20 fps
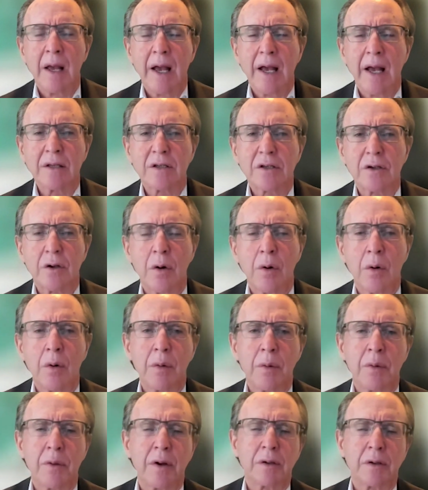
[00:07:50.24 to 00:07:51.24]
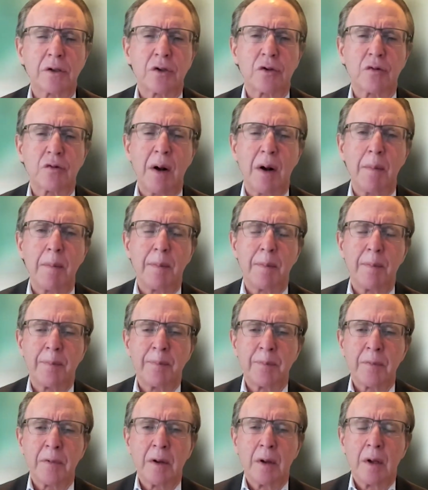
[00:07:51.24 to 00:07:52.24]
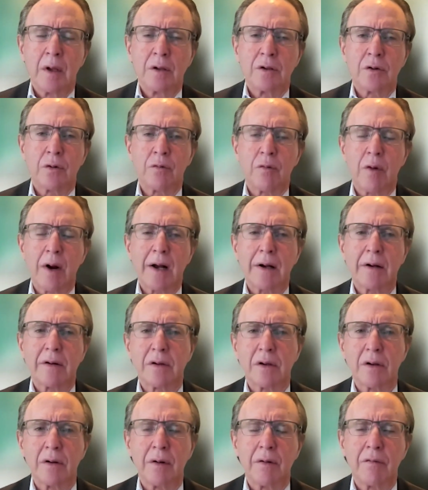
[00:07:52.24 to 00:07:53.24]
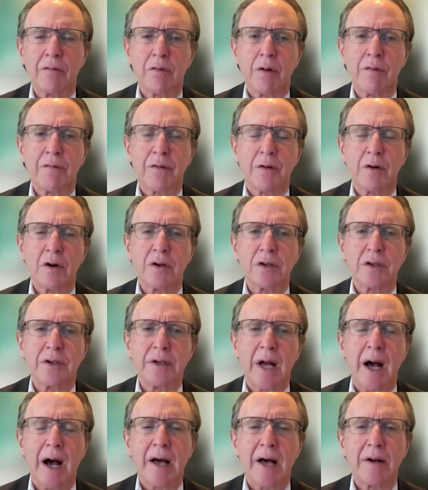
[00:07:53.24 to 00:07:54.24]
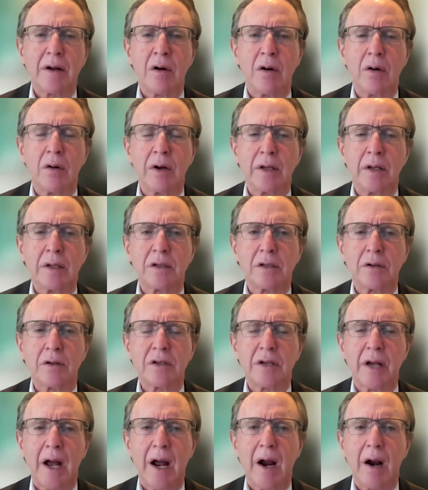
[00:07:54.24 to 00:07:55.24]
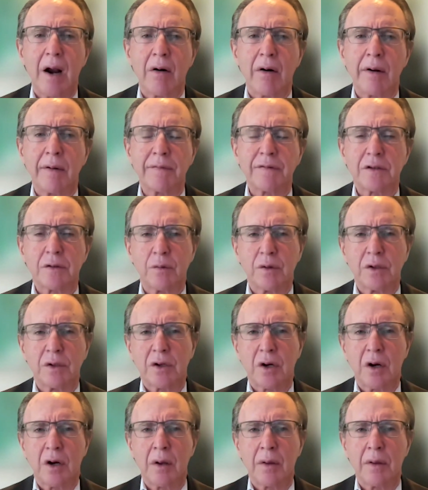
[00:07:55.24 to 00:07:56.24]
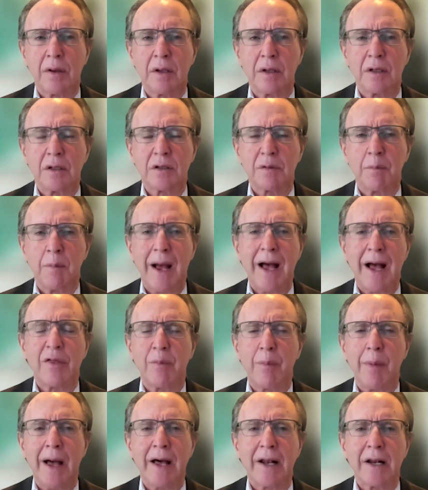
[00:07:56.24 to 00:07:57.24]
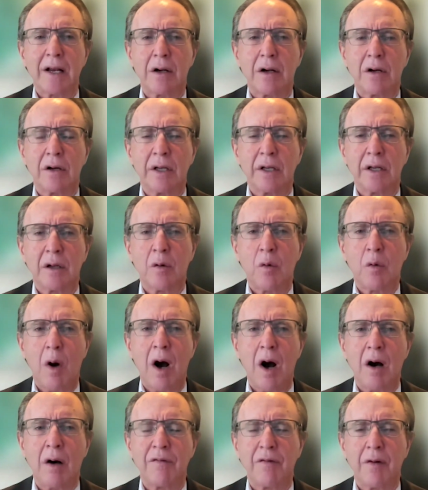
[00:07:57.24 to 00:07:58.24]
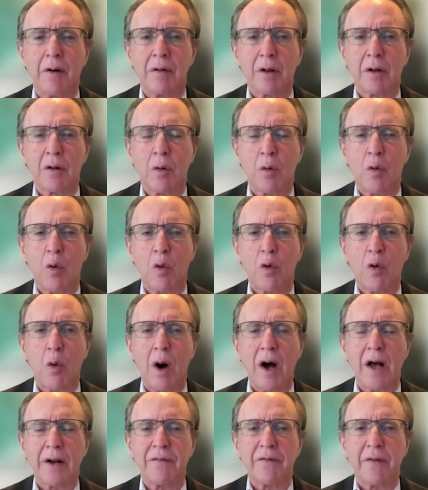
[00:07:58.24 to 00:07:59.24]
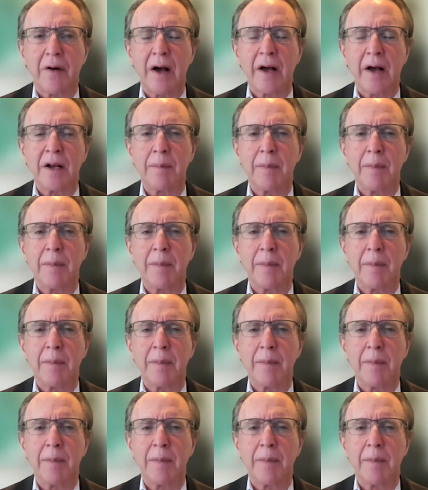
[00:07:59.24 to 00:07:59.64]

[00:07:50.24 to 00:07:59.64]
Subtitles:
And so the Trump directive refers not only to tariffs, which are these mathematically quantified